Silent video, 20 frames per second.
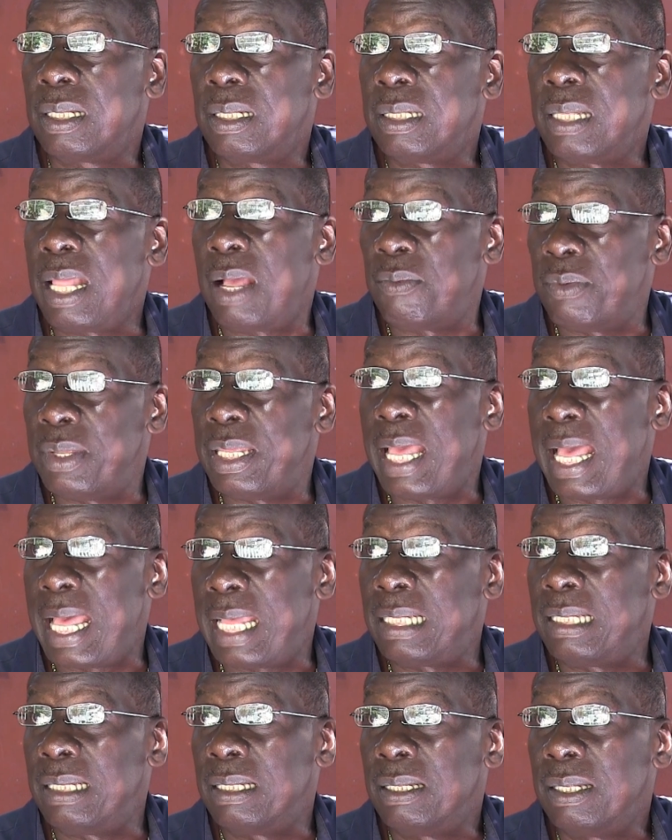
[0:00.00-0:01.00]
that we
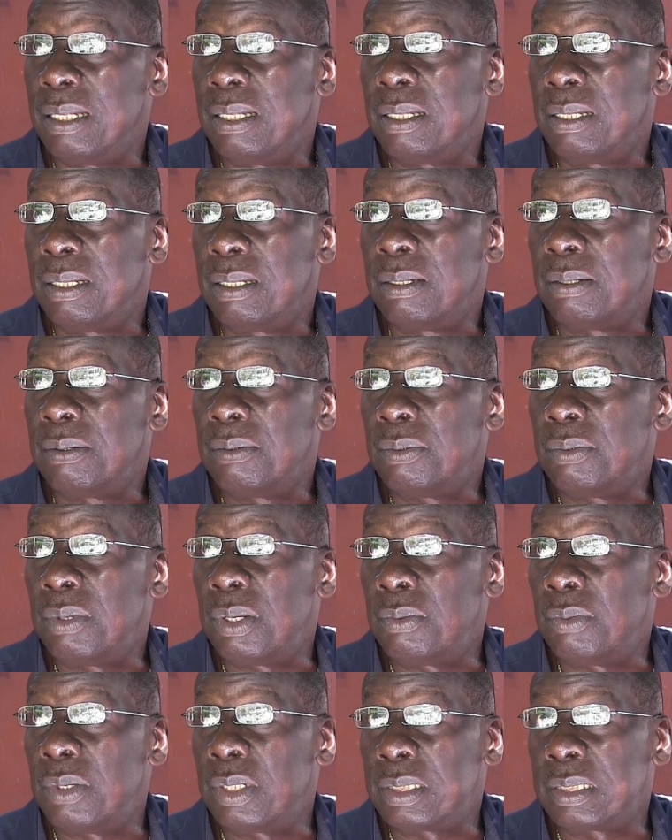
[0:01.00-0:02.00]
had
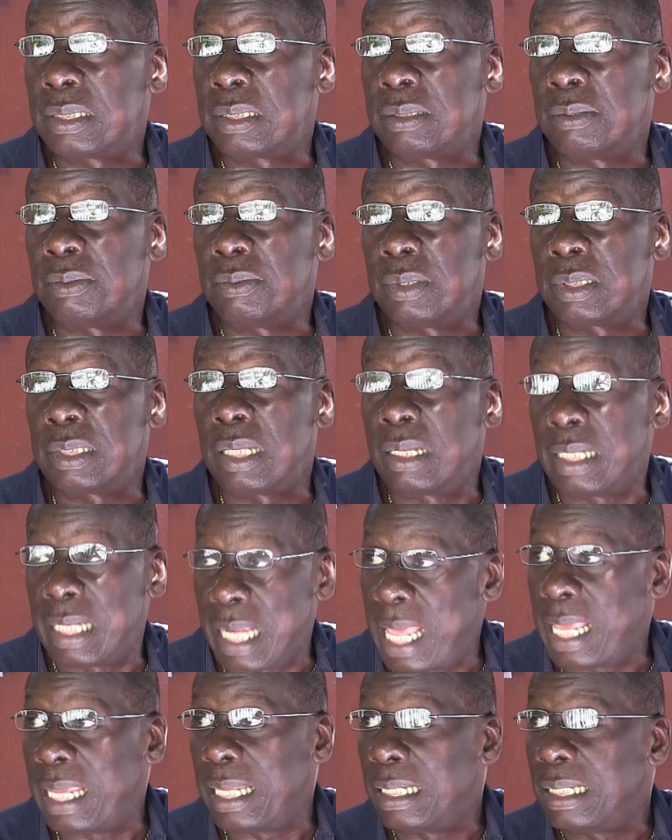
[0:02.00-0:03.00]
was
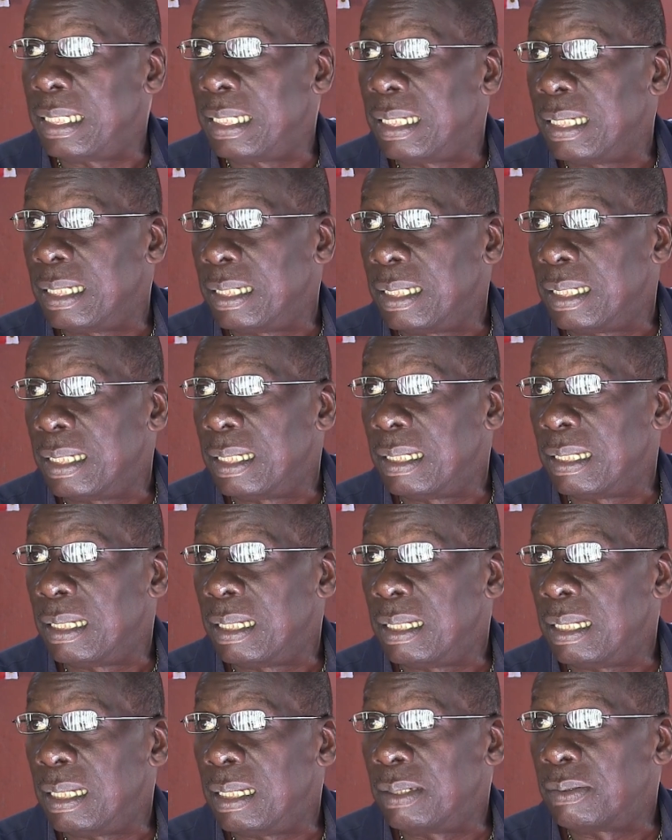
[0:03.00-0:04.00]
online.
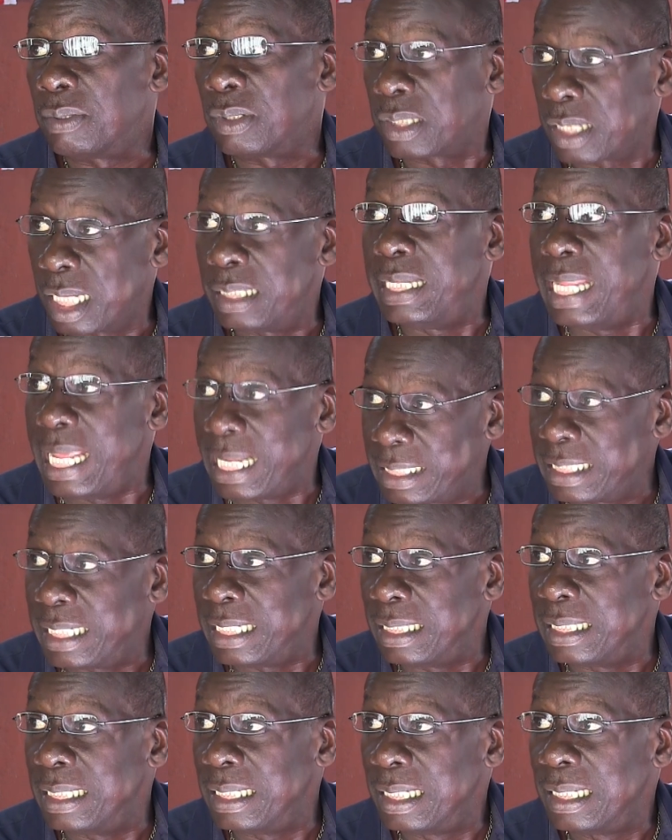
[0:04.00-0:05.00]
It was
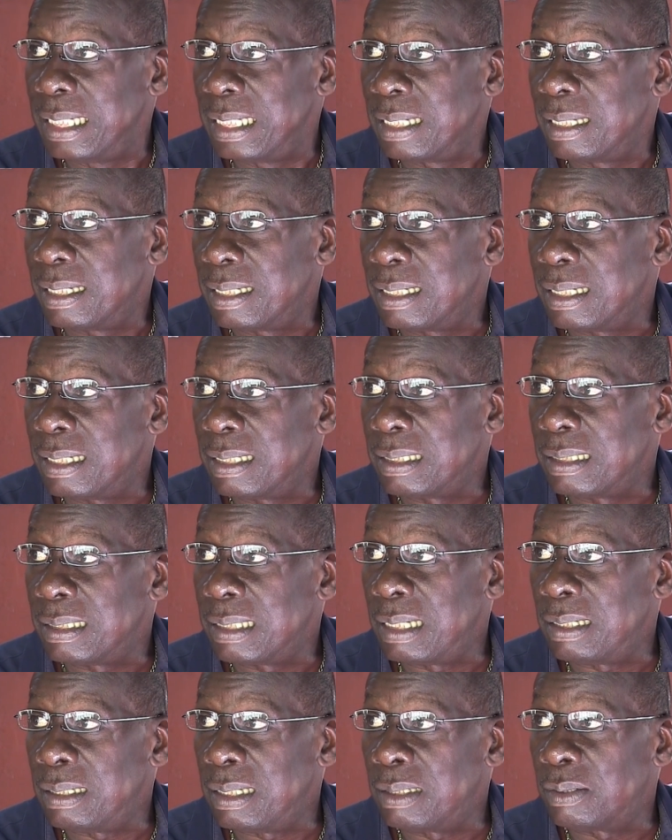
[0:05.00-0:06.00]
connected
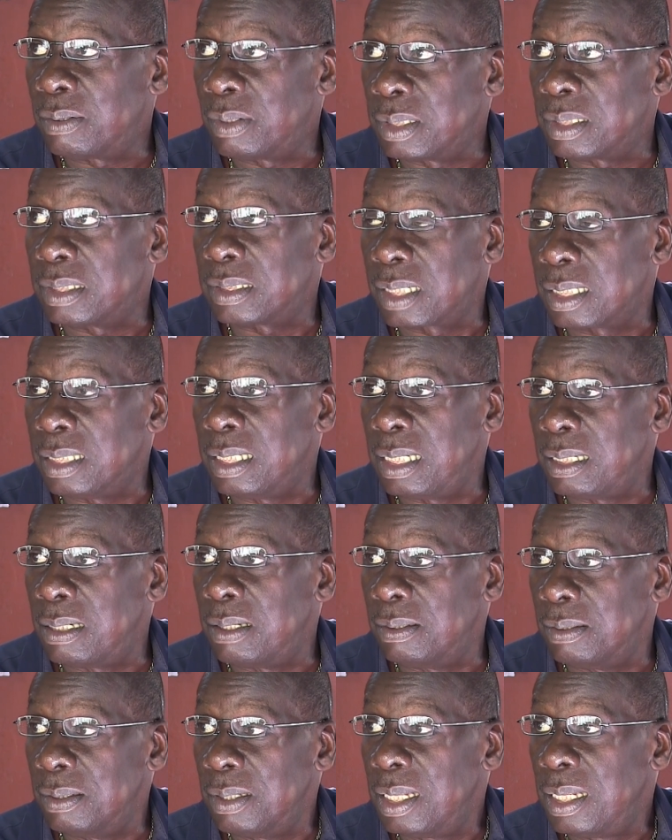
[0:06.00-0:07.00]
it was, you
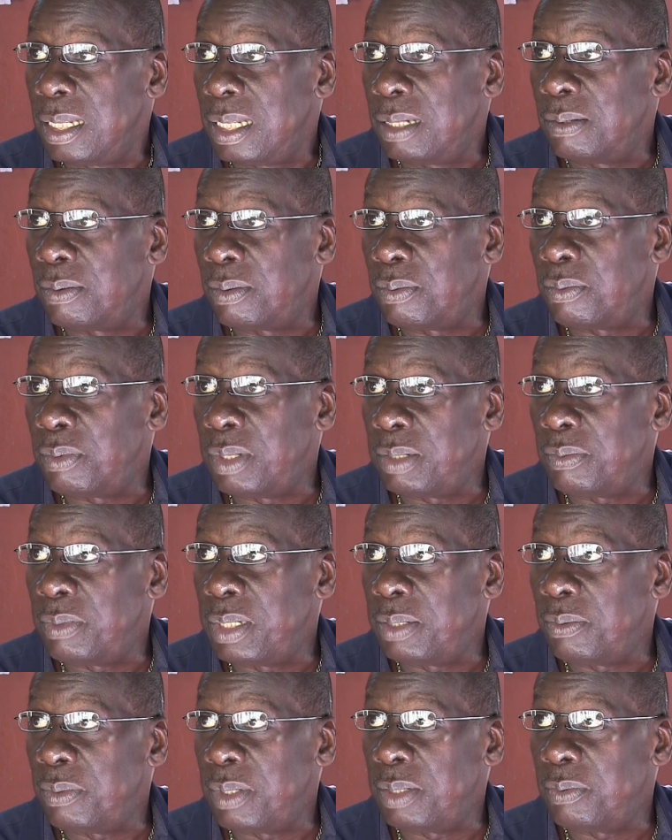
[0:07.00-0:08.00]
know,
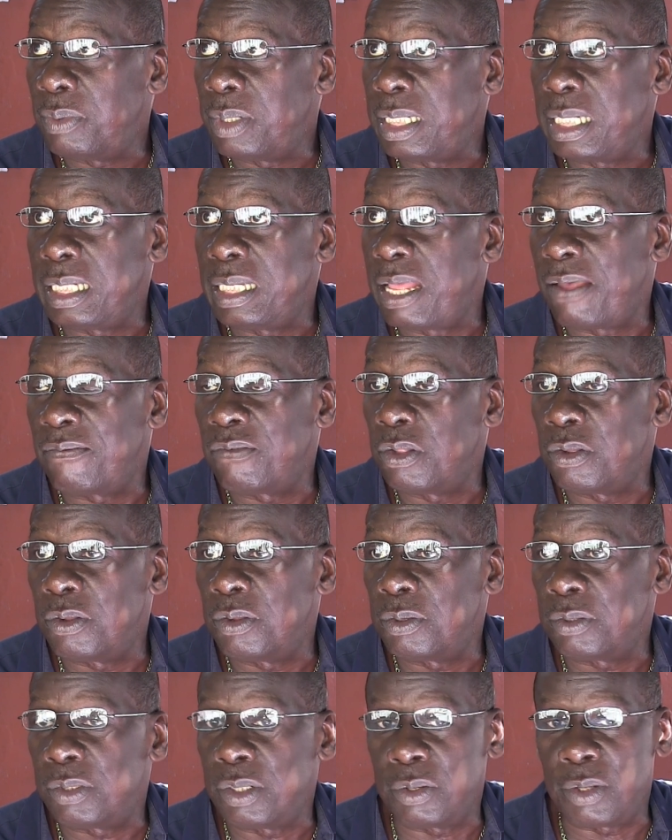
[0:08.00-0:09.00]
we didn't have
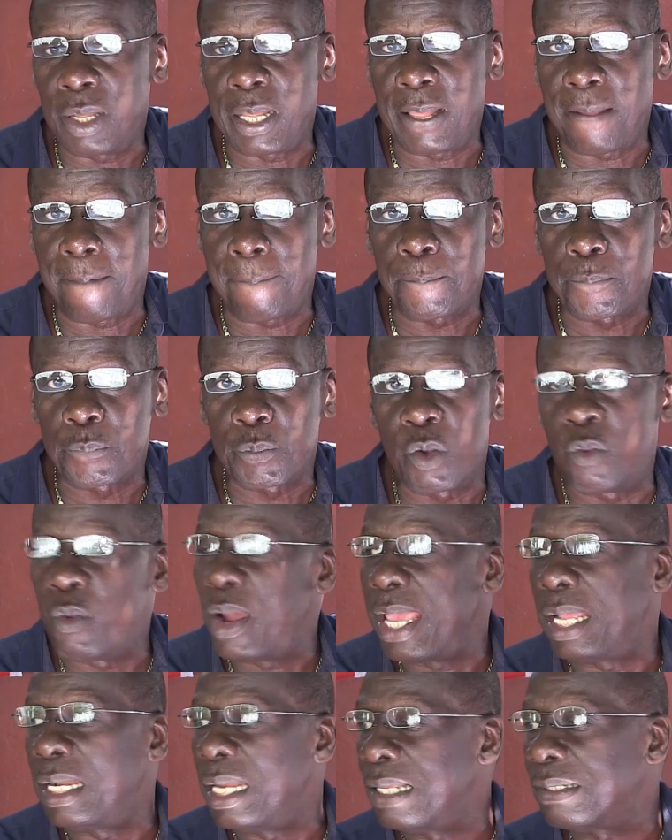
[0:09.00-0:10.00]
no
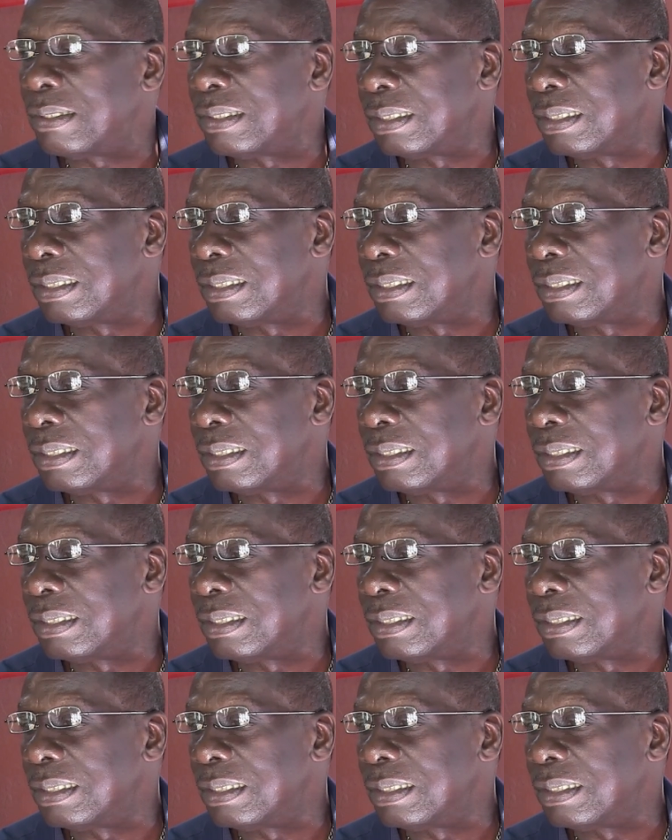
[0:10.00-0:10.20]
wireless.